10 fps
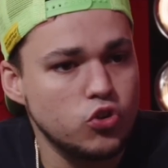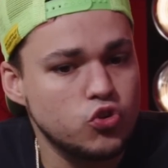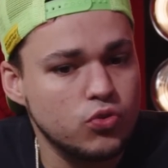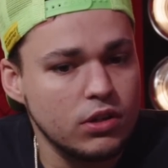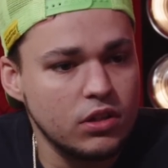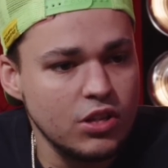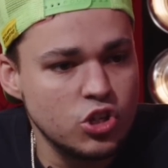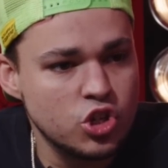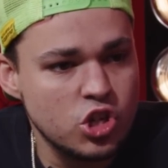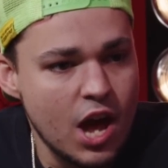Strickland
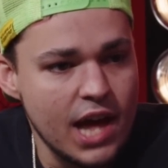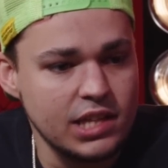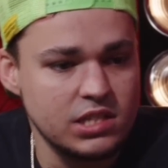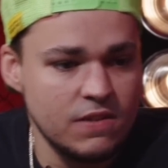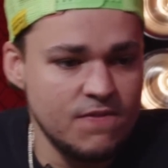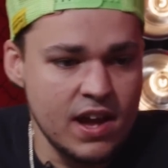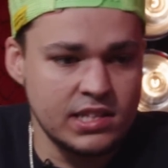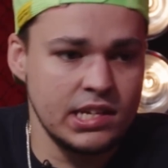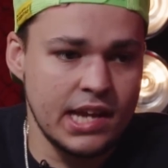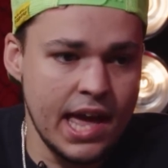shots
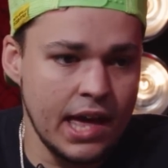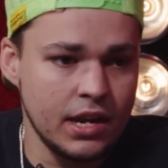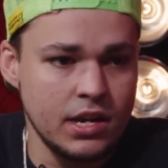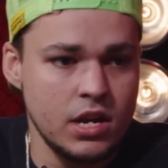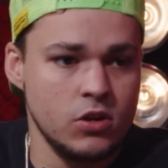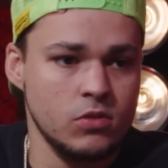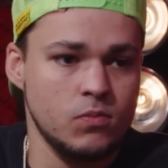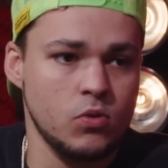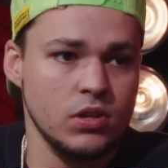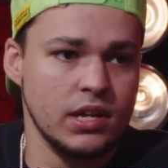affecting Cannonier
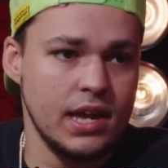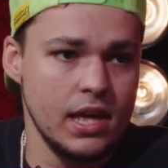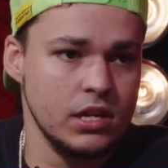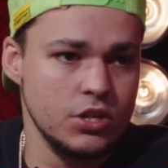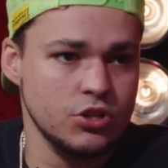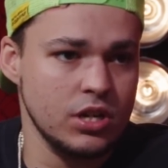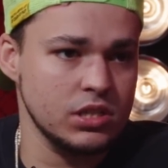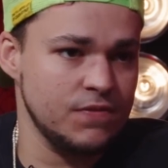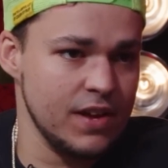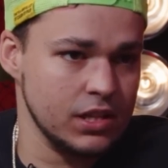more than Cannonier
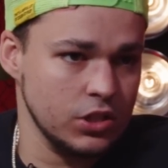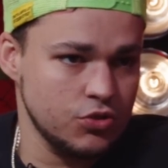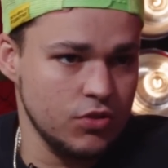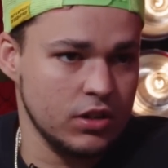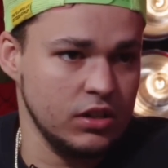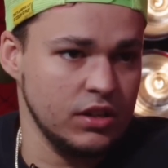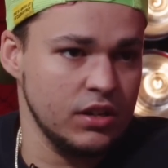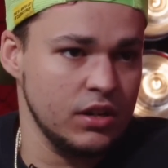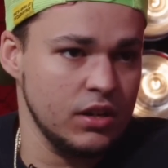shots affecting Strickland.